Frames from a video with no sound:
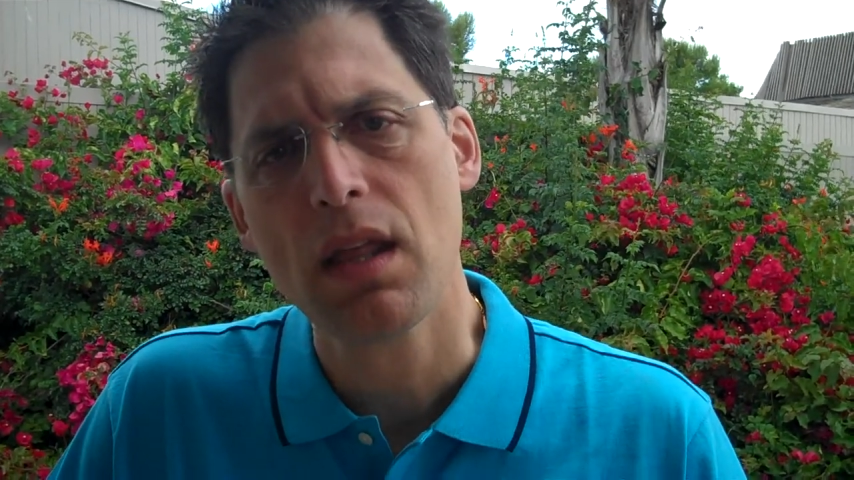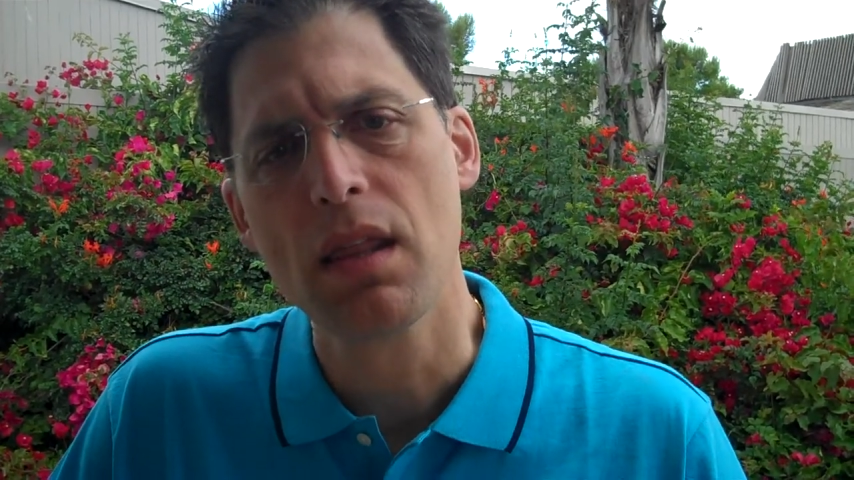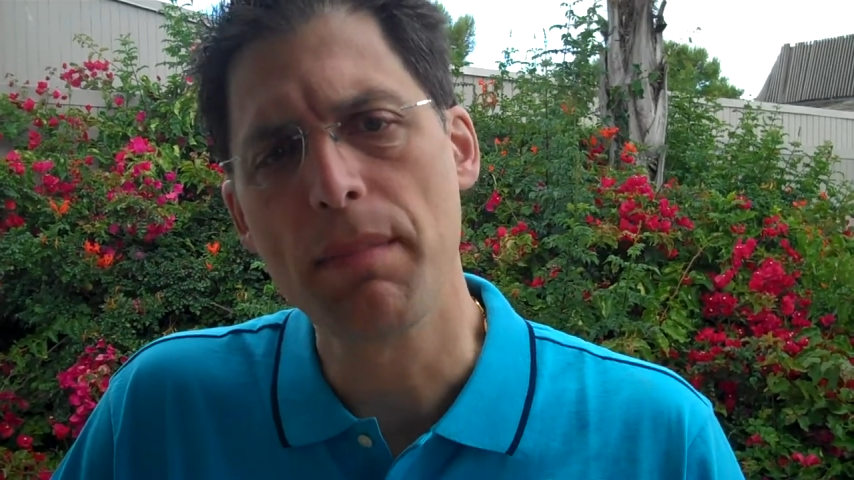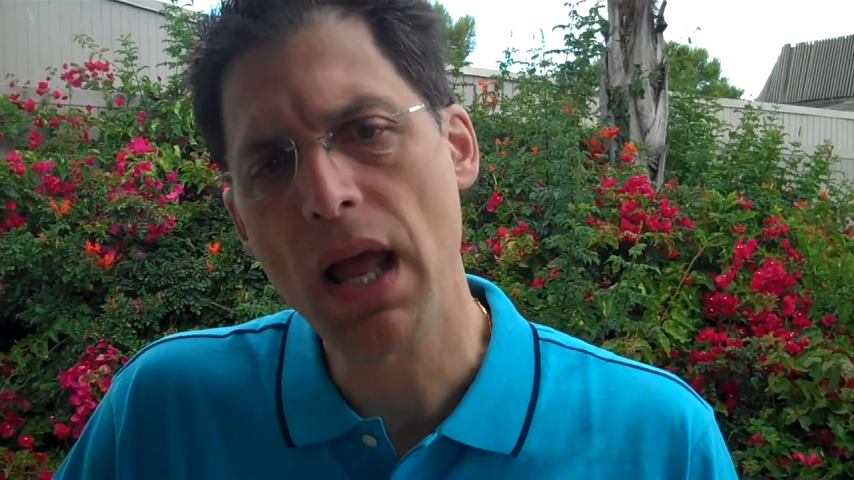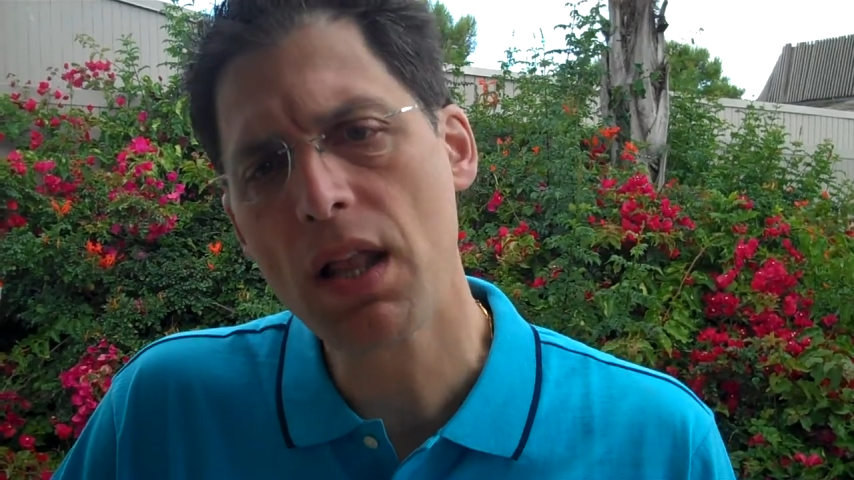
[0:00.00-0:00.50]

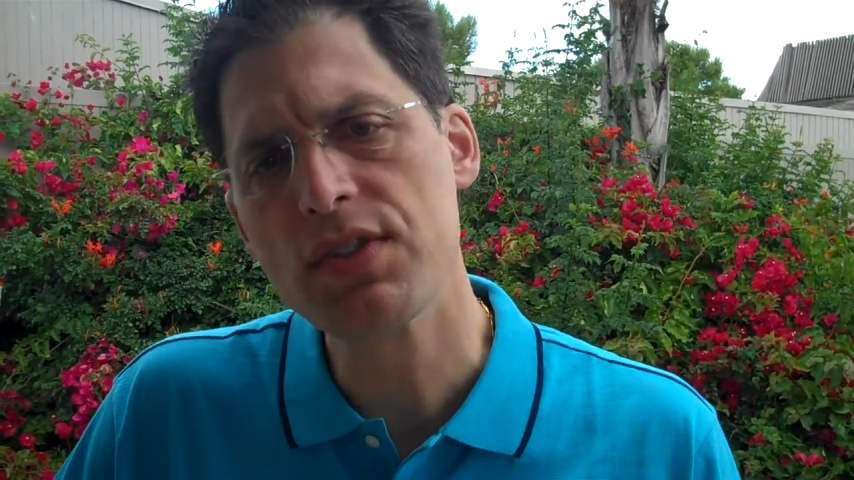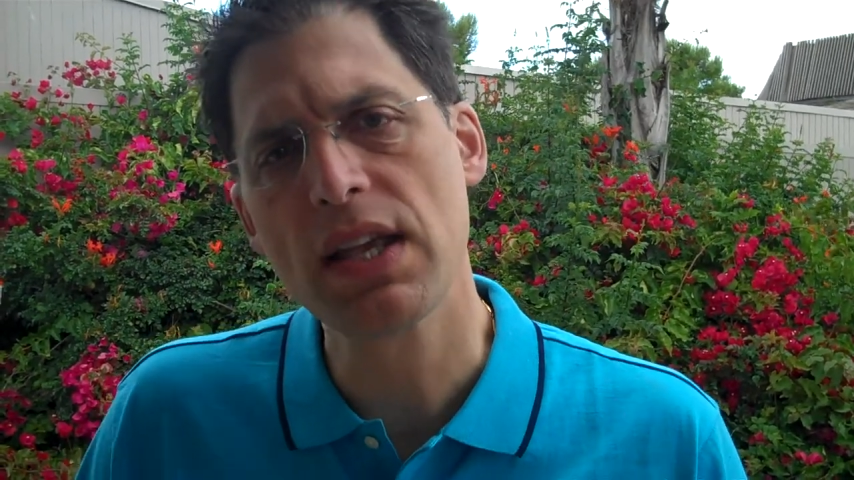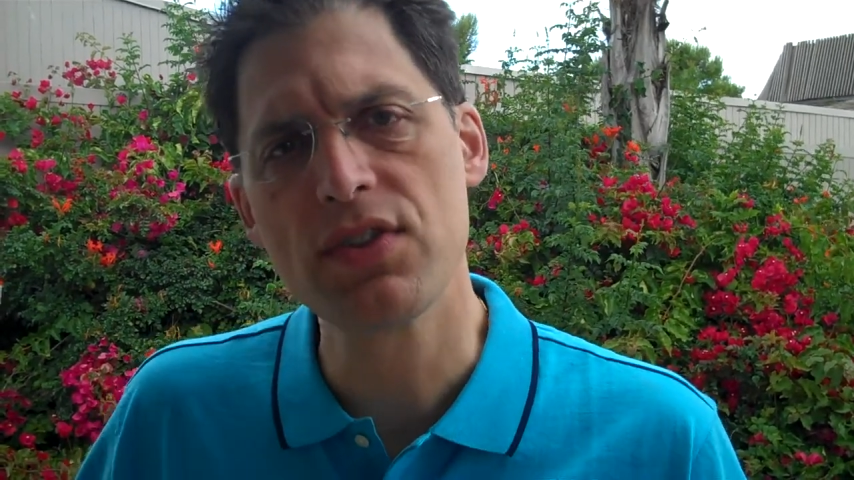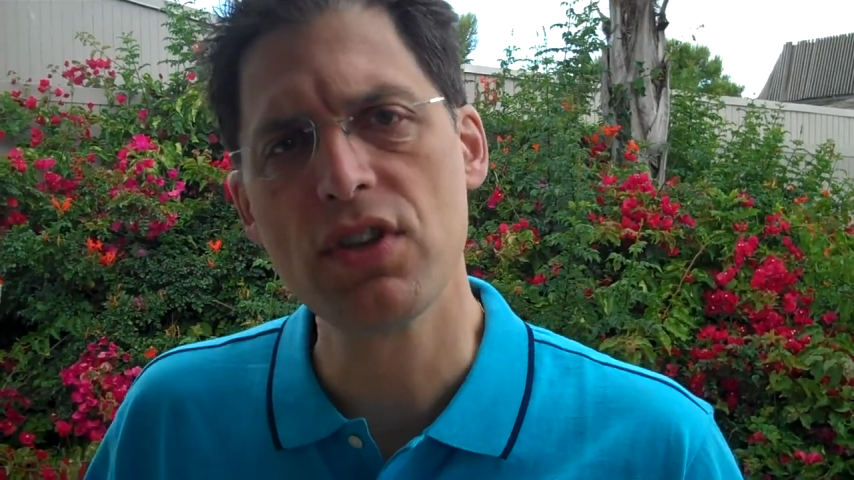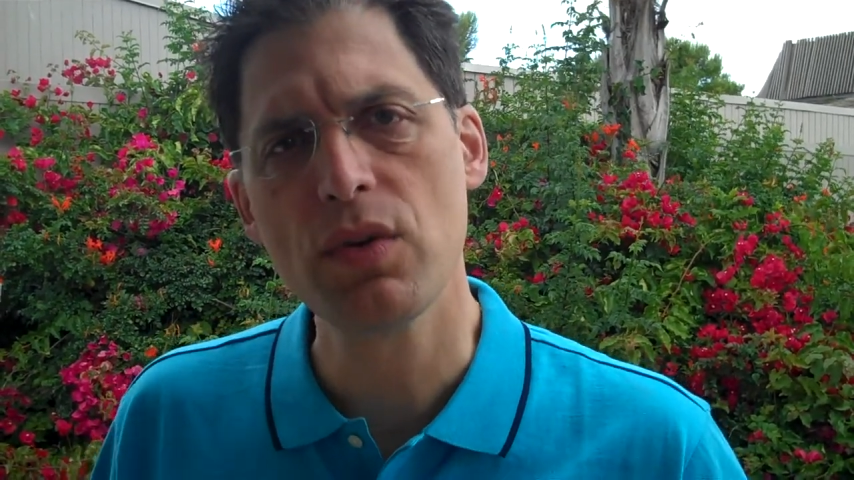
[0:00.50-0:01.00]
The balance
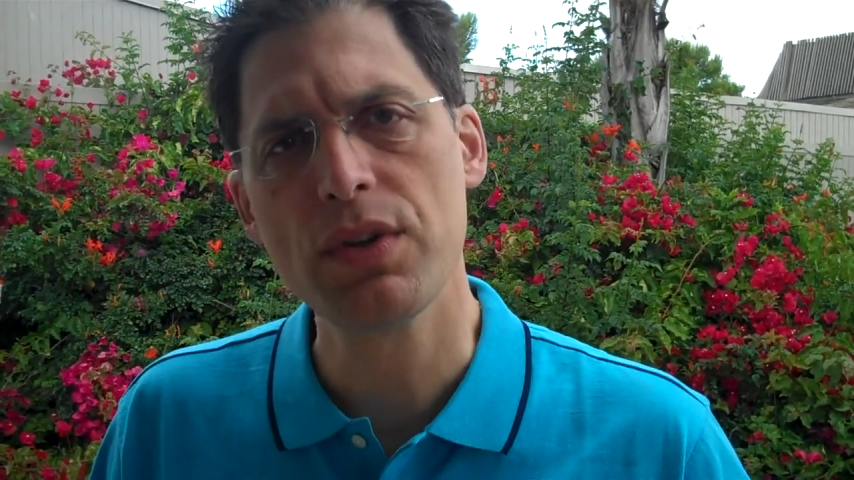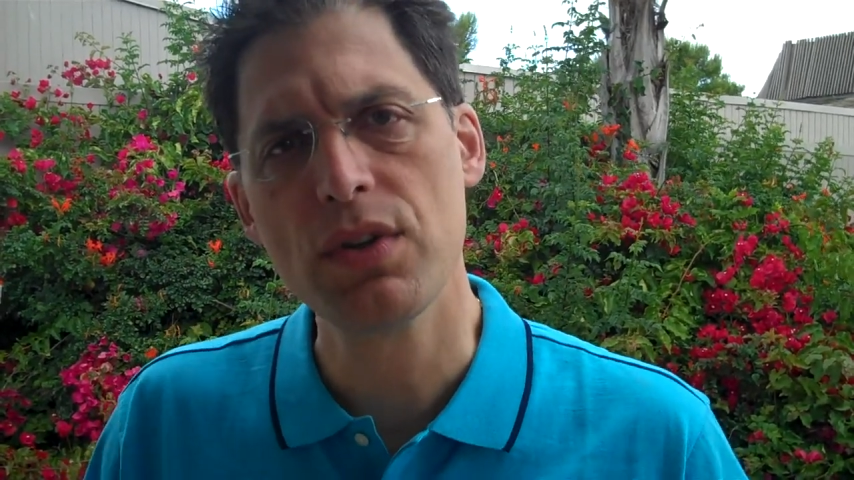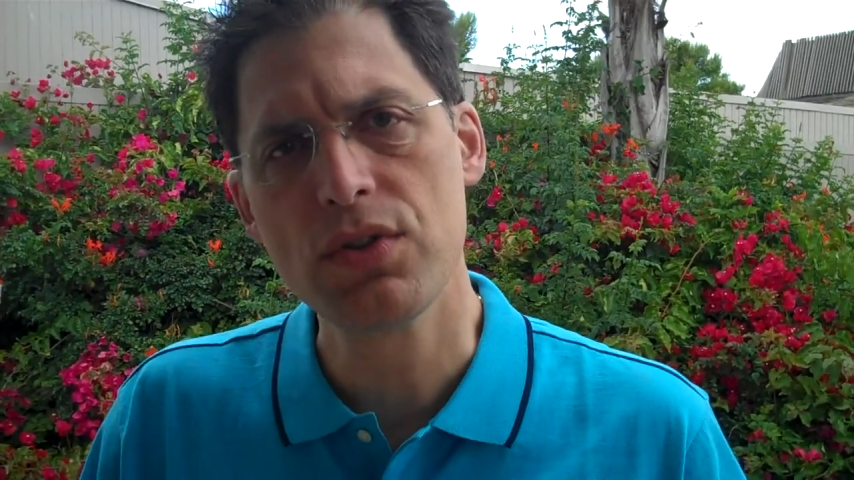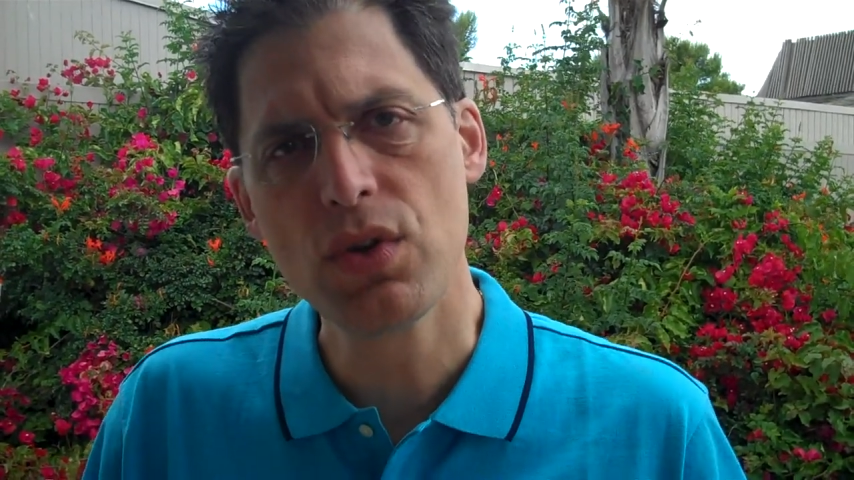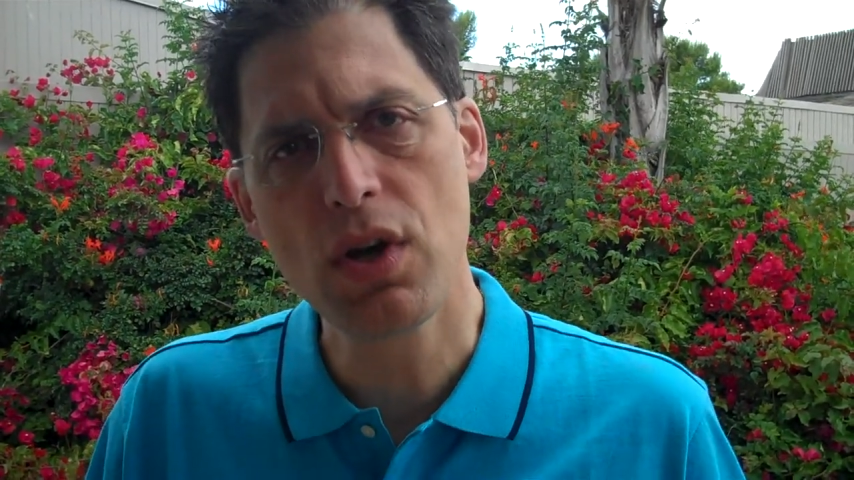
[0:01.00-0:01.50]
has to do with
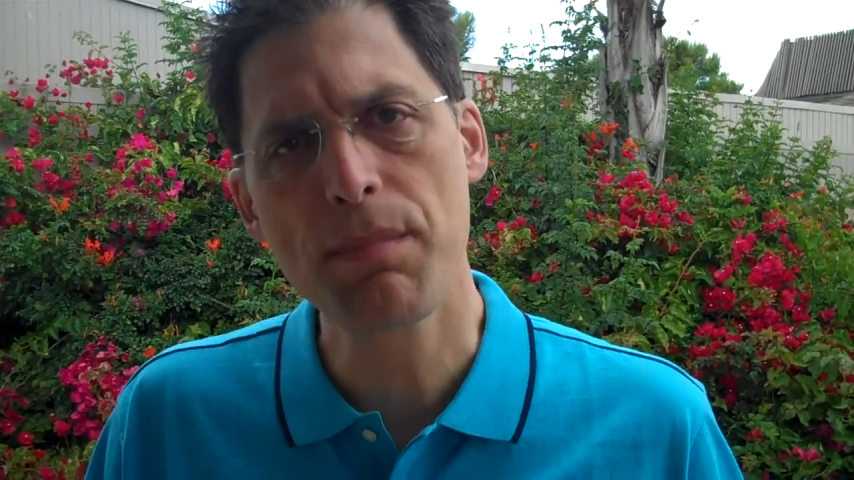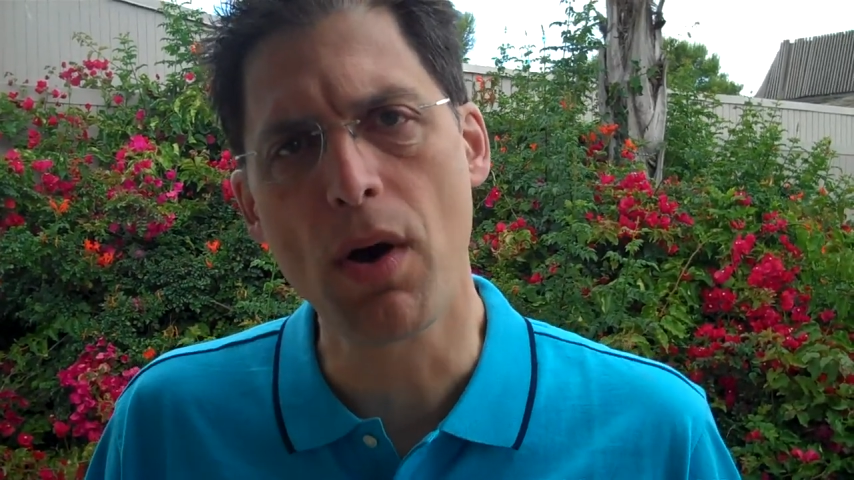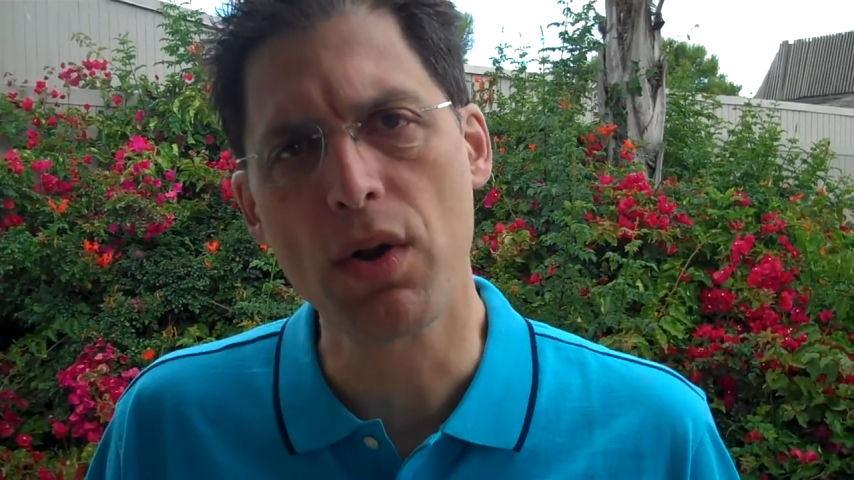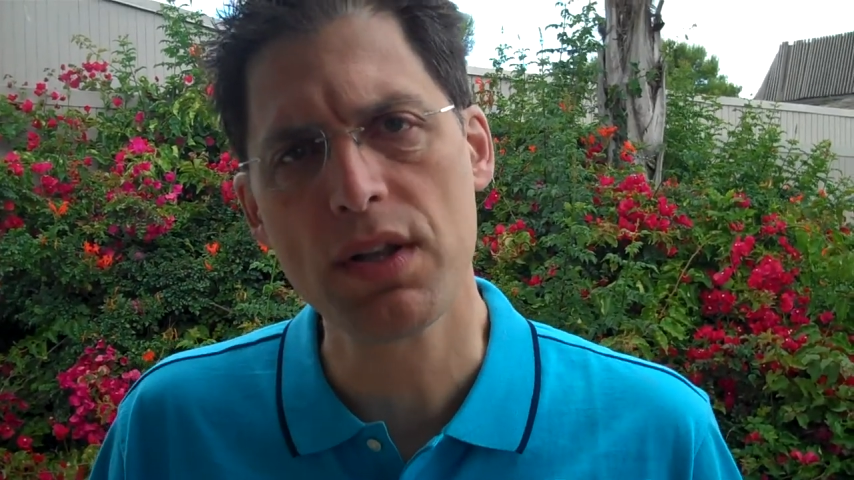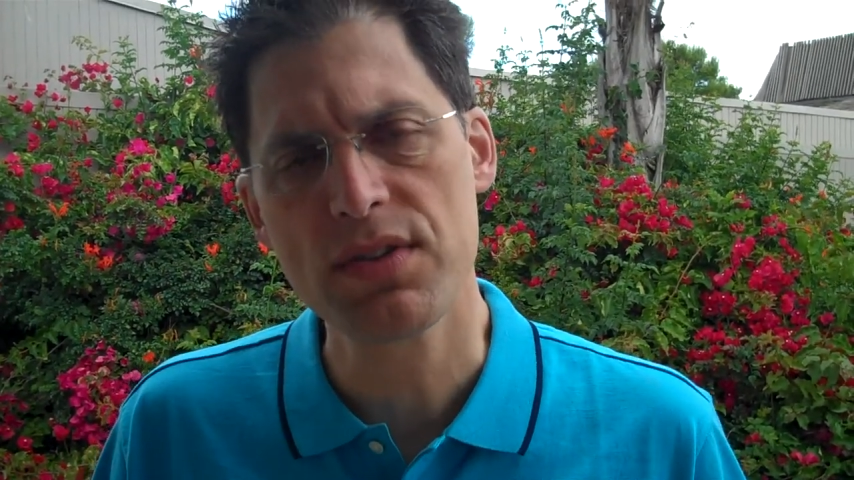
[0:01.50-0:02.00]
two
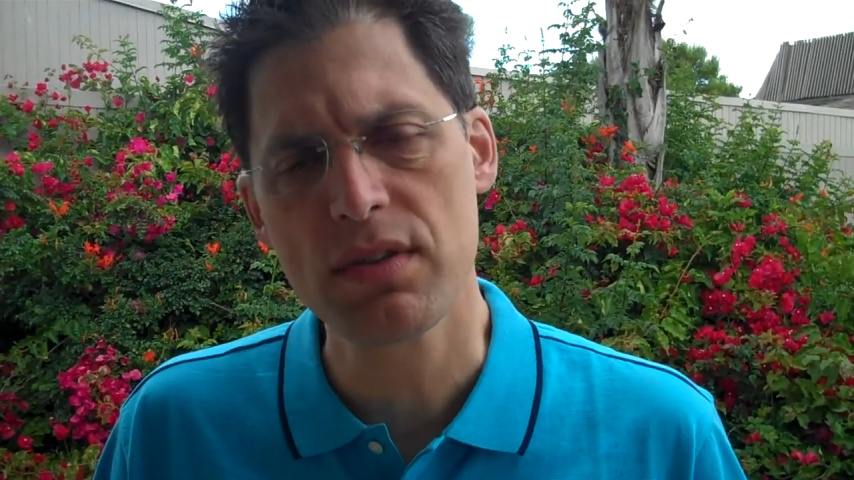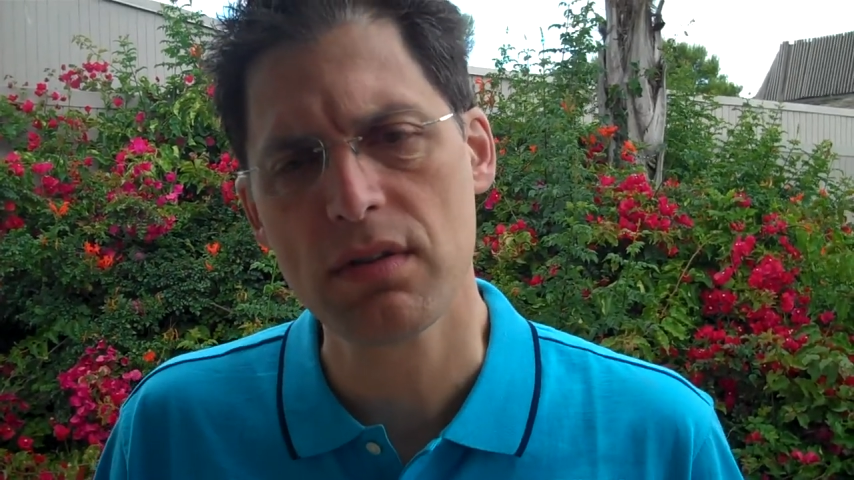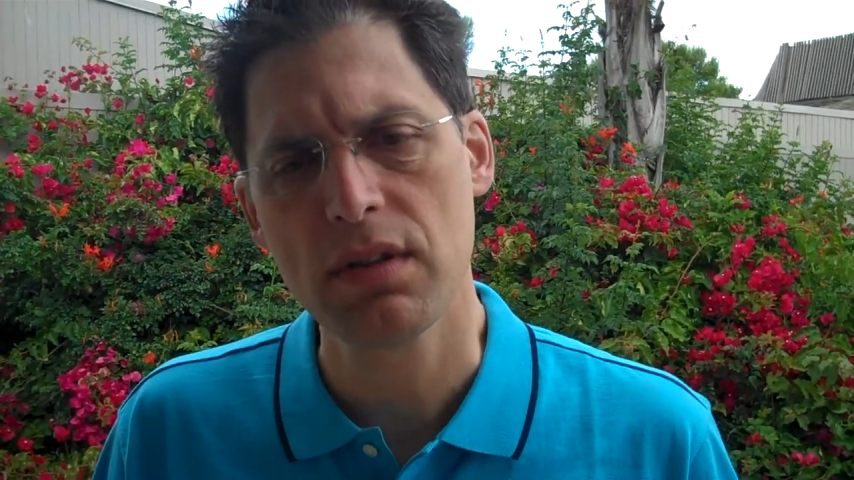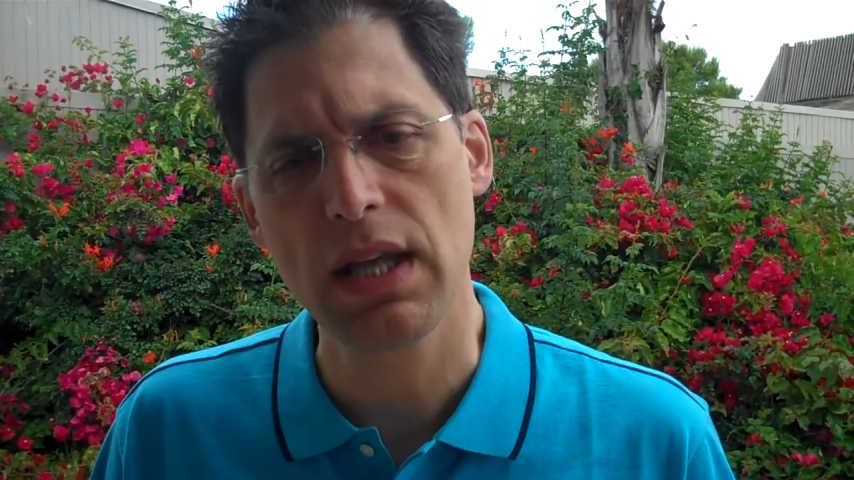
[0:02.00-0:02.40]
components.